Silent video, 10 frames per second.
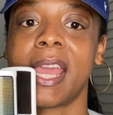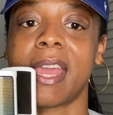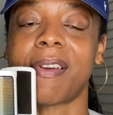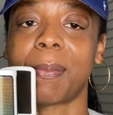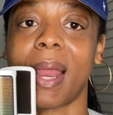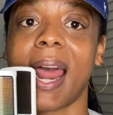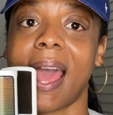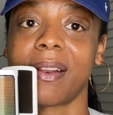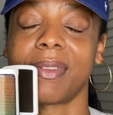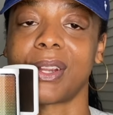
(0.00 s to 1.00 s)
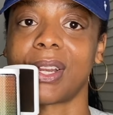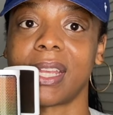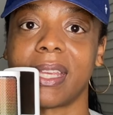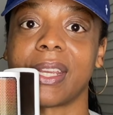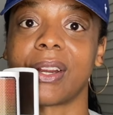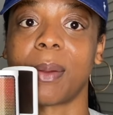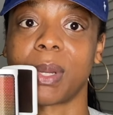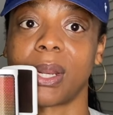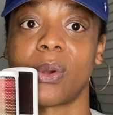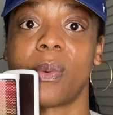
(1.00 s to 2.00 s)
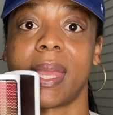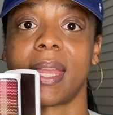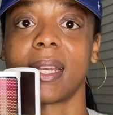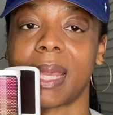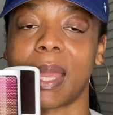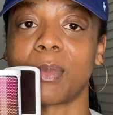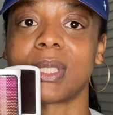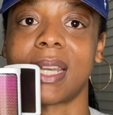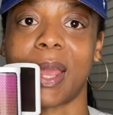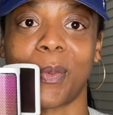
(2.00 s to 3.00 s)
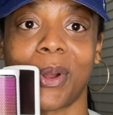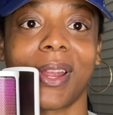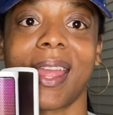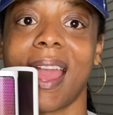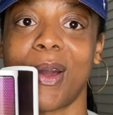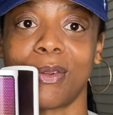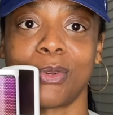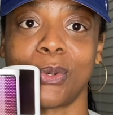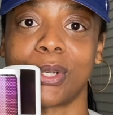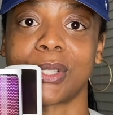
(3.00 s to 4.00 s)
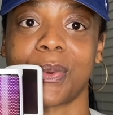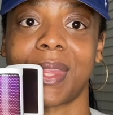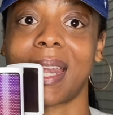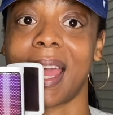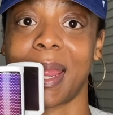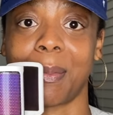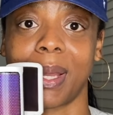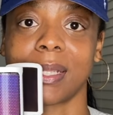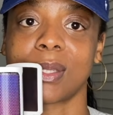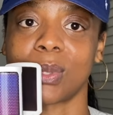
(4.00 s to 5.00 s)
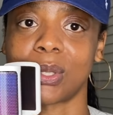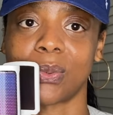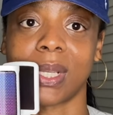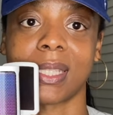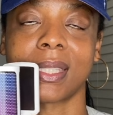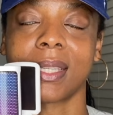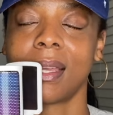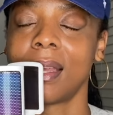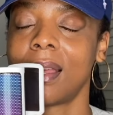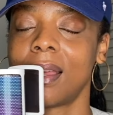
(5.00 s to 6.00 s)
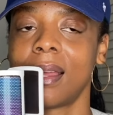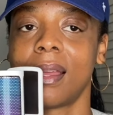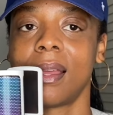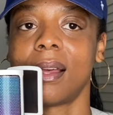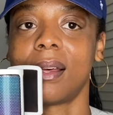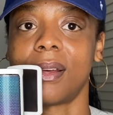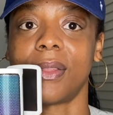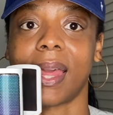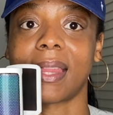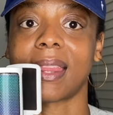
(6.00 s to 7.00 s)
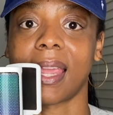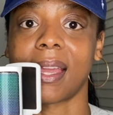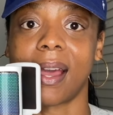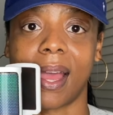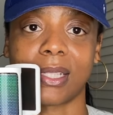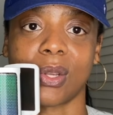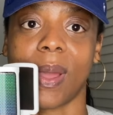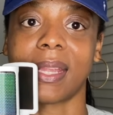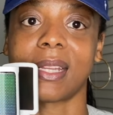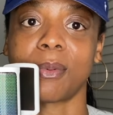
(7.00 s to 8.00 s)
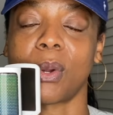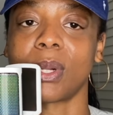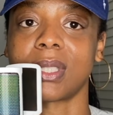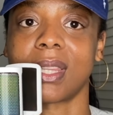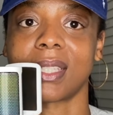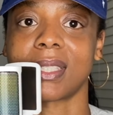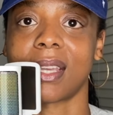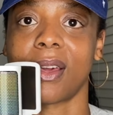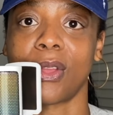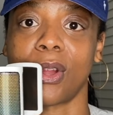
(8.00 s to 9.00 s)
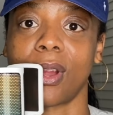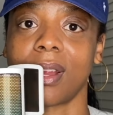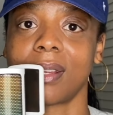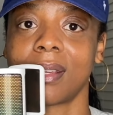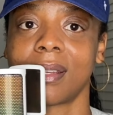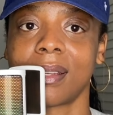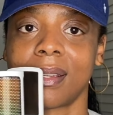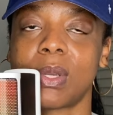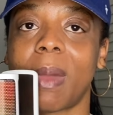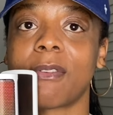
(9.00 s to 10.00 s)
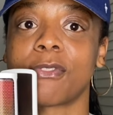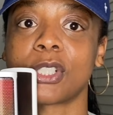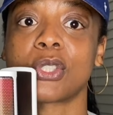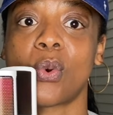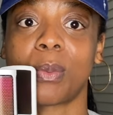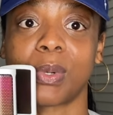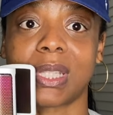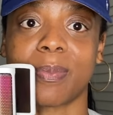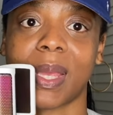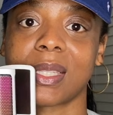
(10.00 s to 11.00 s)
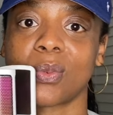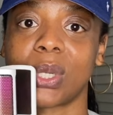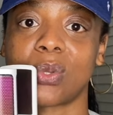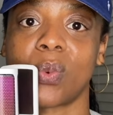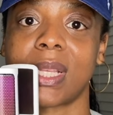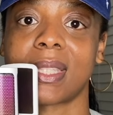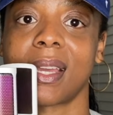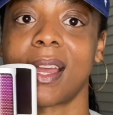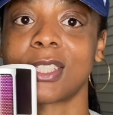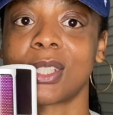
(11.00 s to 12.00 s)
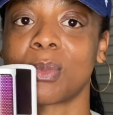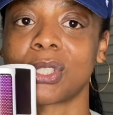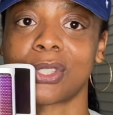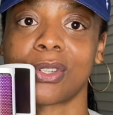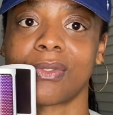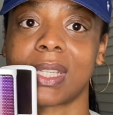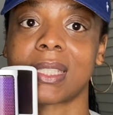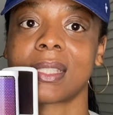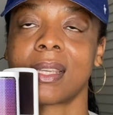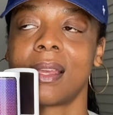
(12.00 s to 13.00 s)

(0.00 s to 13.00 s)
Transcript: if I'm not out of here in a year, I'm going to quit. Being able to network out of Hooters within nine months, which was oh, like, thank God. So I ended up going to this other, to my first corporate space, which was the customer service.